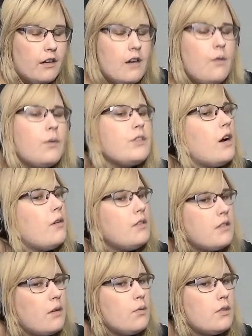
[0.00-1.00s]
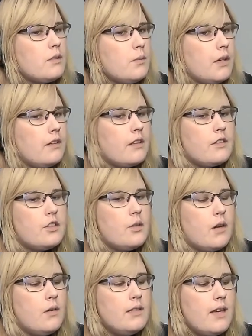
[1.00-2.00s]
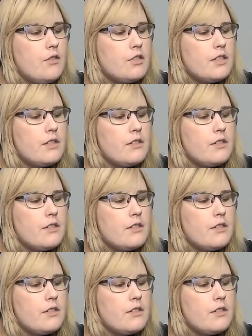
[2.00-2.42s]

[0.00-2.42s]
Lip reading: Which I always thought it was weird that she would always have her sister